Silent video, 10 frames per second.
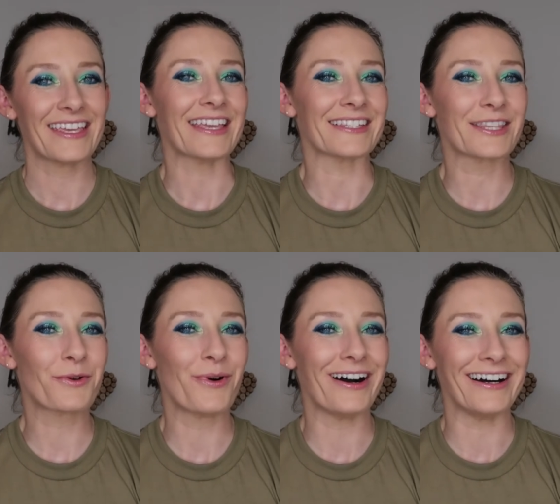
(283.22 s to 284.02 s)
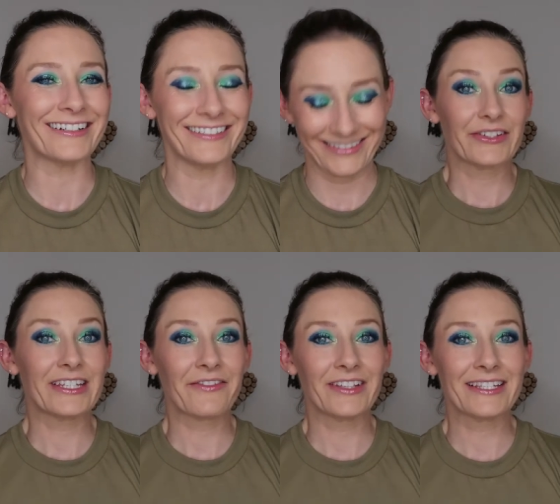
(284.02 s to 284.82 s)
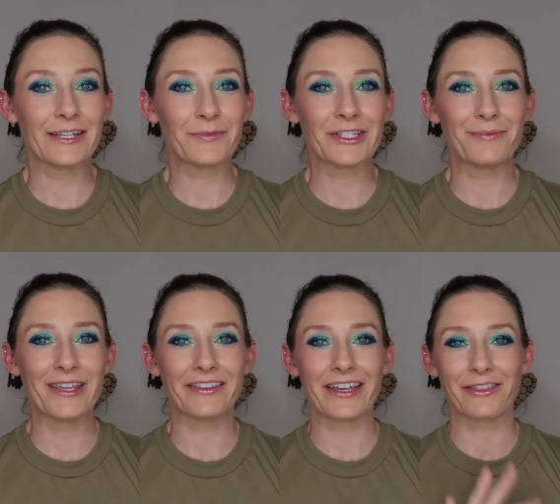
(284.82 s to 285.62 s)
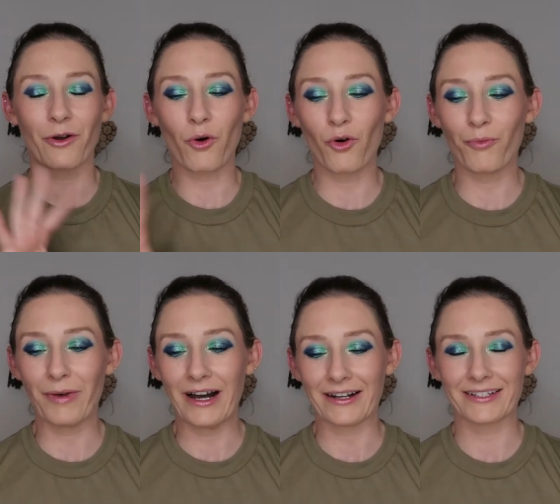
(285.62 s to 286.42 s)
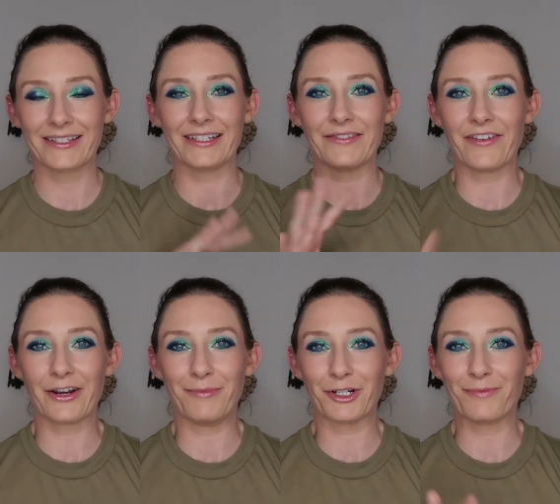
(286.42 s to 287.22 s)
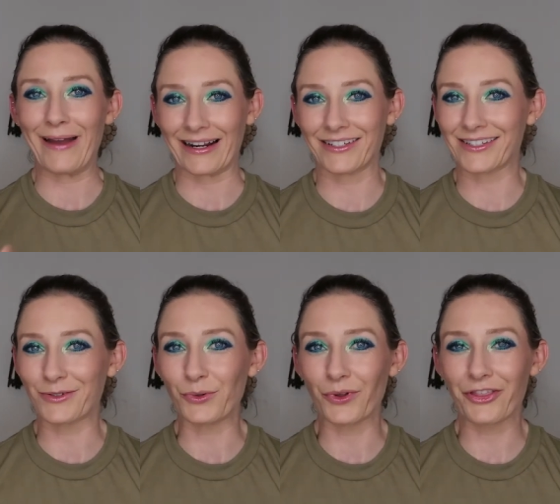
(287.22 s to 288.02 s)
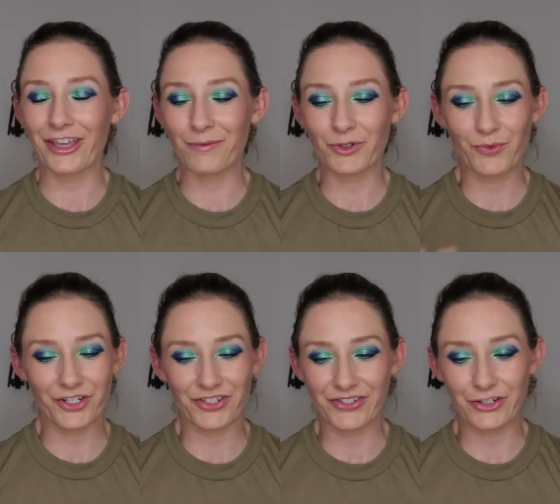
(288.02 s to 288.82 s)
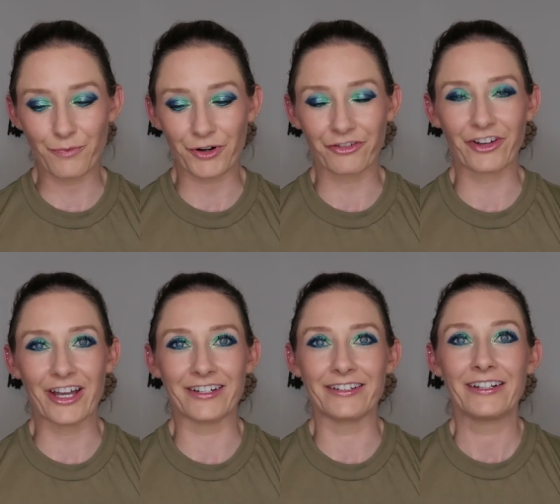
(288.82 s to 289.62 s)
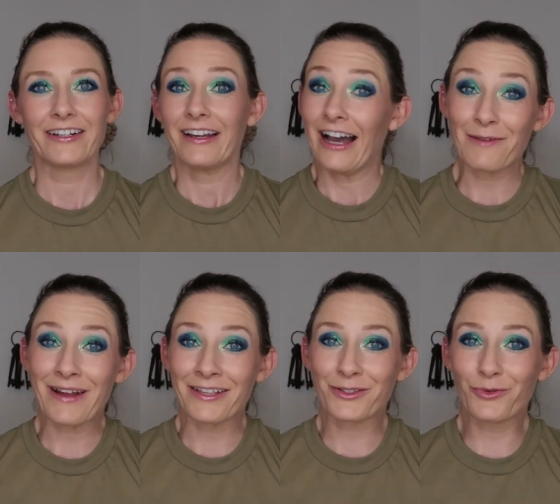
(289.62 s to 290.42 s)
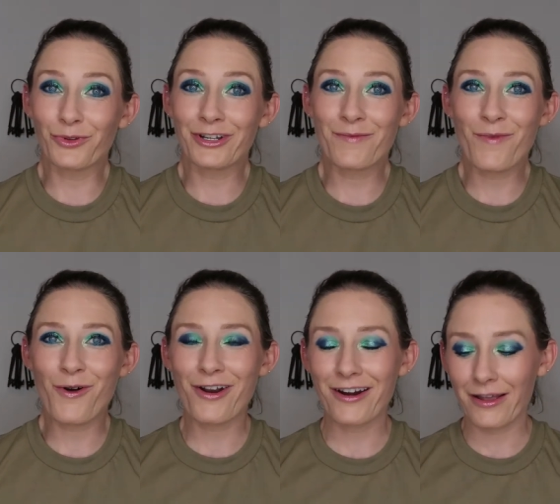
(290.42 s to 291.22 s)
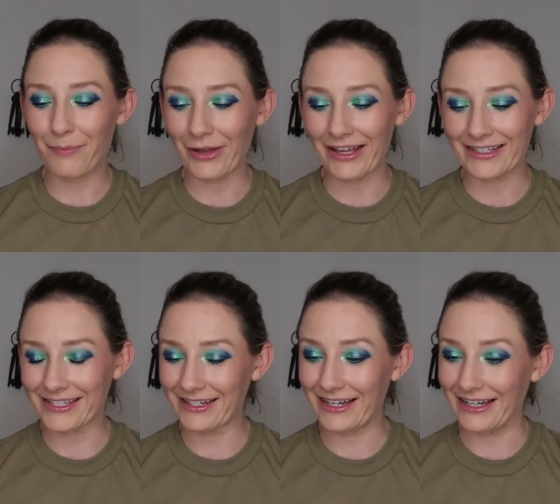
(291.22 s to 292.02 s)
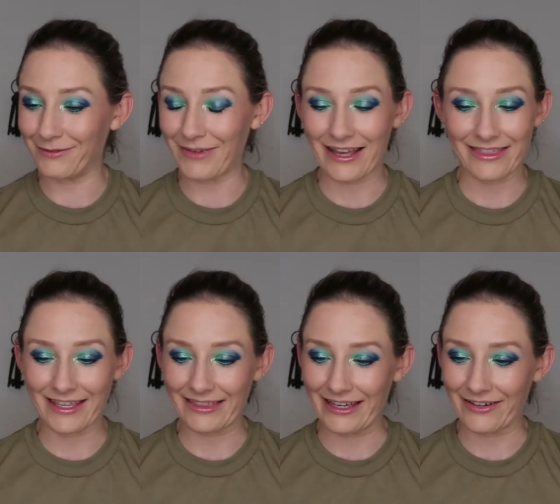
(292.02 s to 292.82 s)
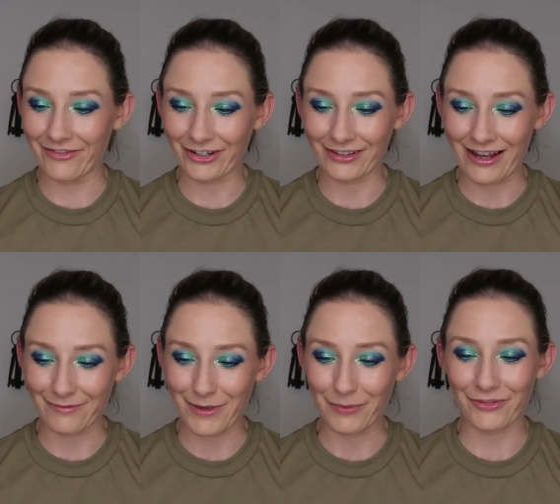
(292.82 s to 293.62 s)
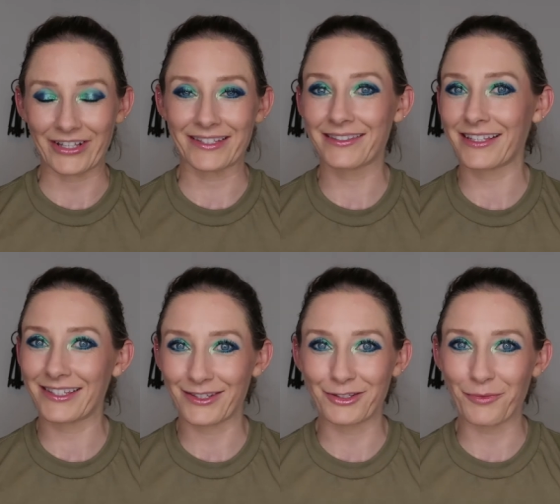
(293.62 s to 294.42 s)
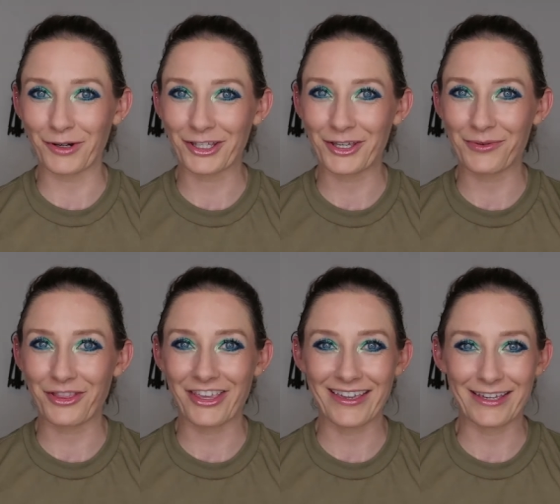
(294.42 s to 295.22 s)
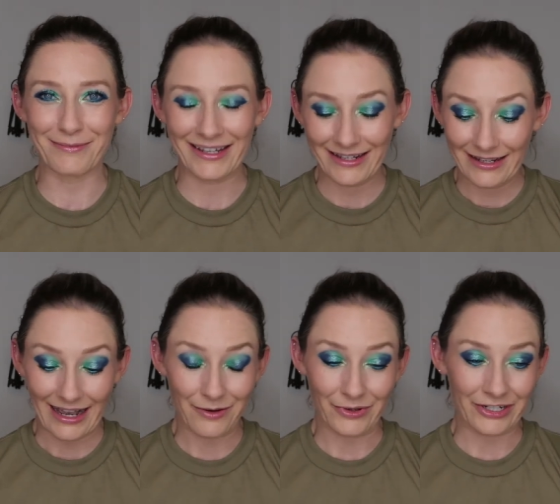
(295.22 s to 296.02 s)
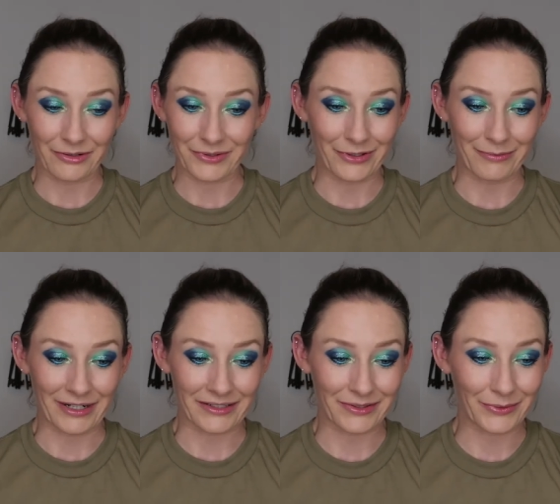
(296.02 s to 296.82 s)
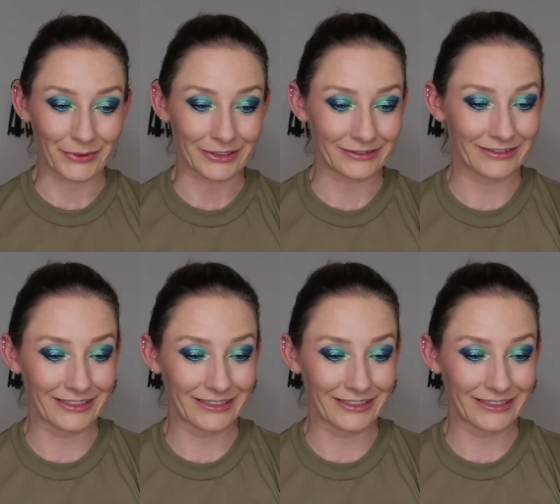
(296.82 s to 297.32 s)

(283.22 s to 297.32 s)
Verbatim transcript: is the quad. So it definitely seems to me like the whole box is very much back to school themed, which is super fun. I'm not in school anymore, but um, I think that for a lot of people that's that's a super cute theme. I wish I was going back to school.